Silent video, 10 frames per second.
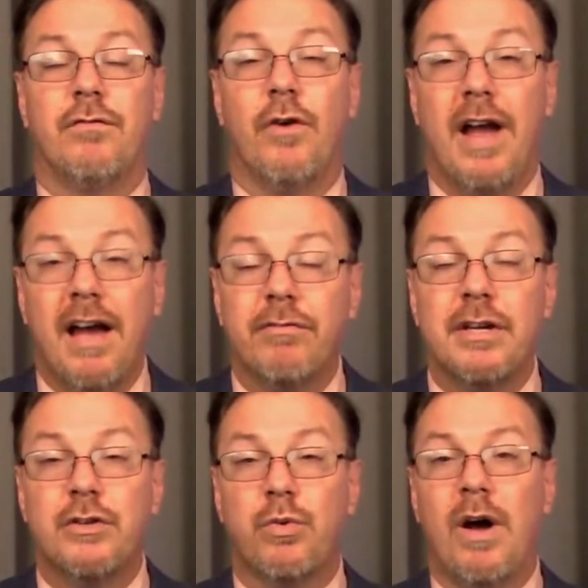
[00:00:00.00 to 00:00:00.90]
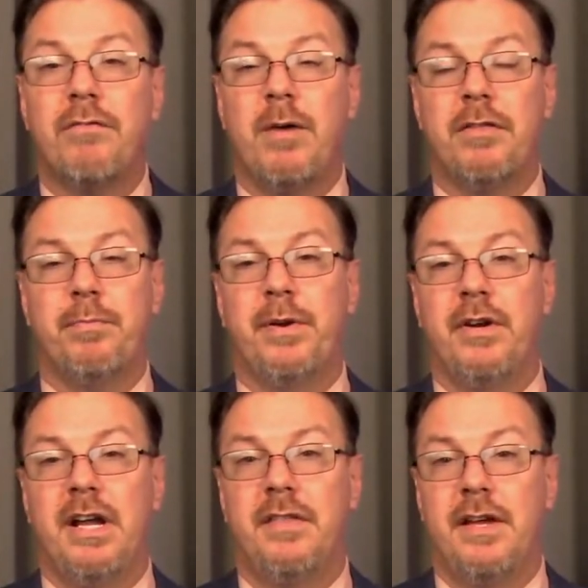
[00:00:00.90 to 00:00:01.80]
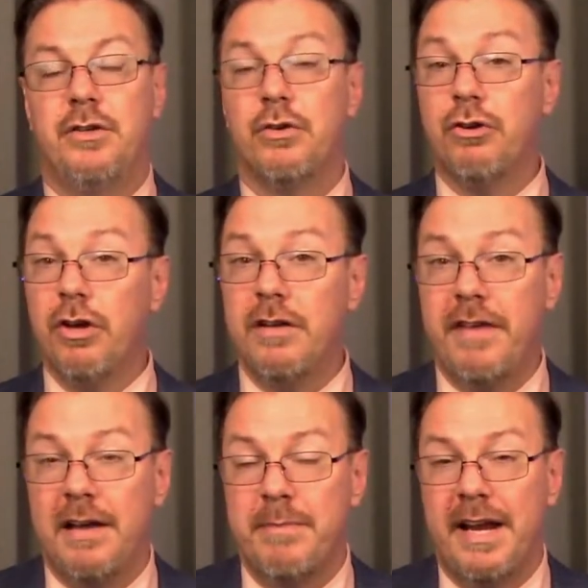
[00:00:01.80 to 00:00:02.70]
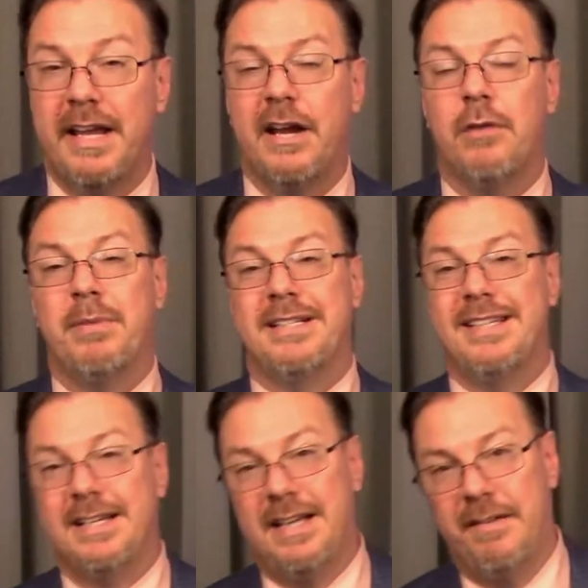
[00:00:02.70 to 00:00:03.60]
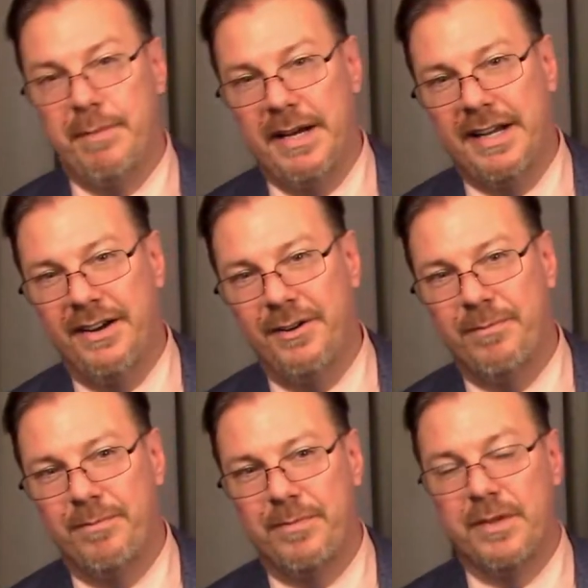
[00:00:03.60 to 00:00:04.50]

for every 12 month period that you could have had Medicare but didn't have Medicare.